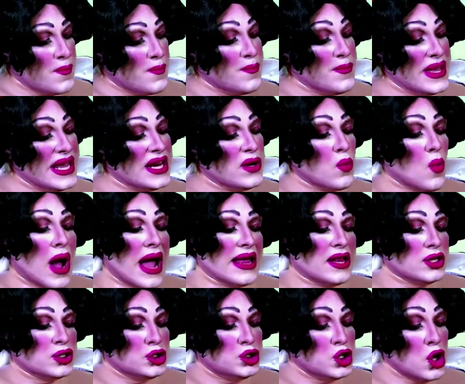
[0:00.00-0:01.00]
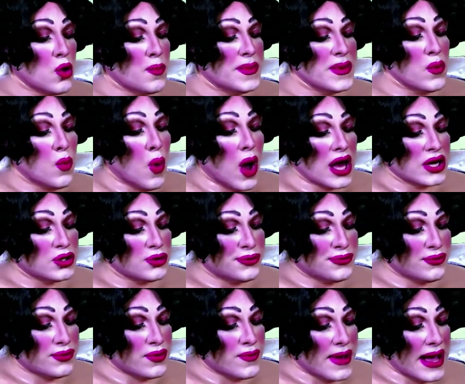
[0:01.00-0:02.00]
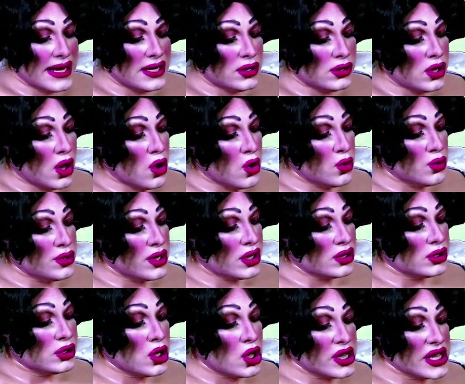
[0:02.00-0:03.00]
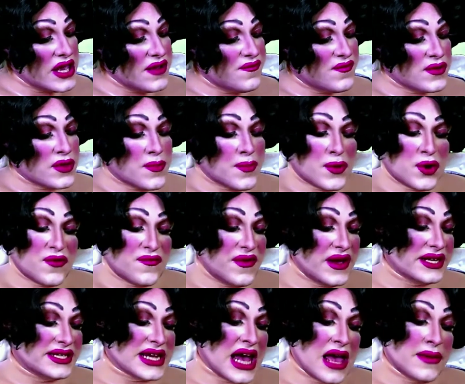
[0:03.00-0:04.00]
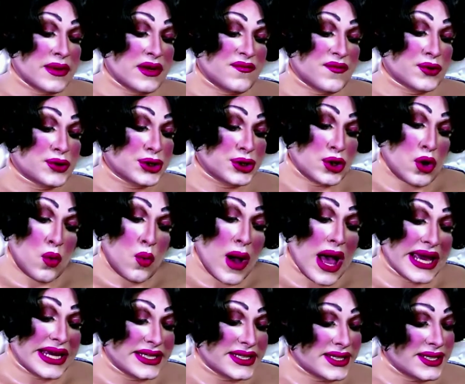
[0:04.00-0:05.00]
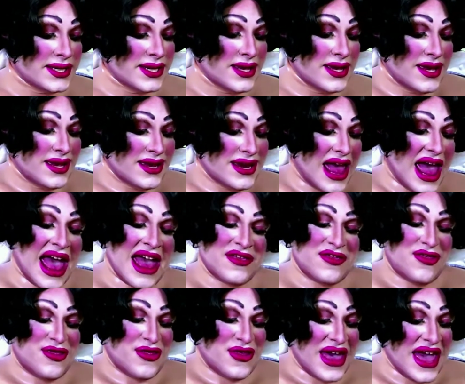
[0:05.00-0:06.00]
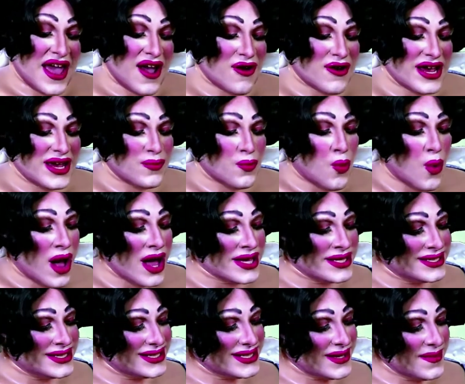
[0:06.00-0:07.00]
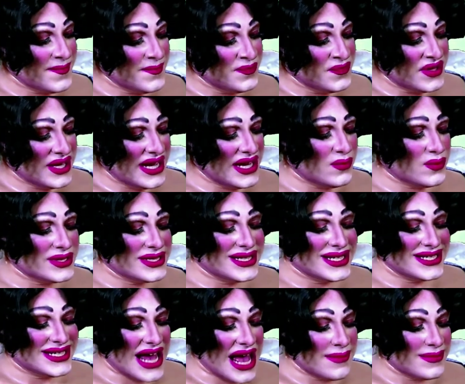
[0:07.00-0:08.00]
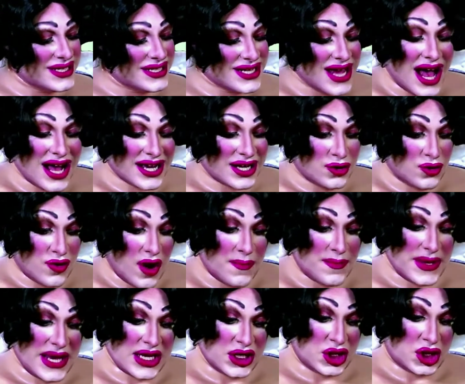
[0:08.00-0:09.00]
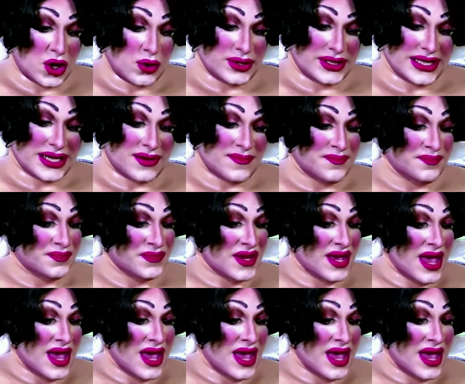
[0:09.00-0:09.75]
Meanwhile, Dopey wandered through the mine alone, looking for the perfect diamond for Snow White. And there it was. It was the diamond Doc and Grumpy had chosen.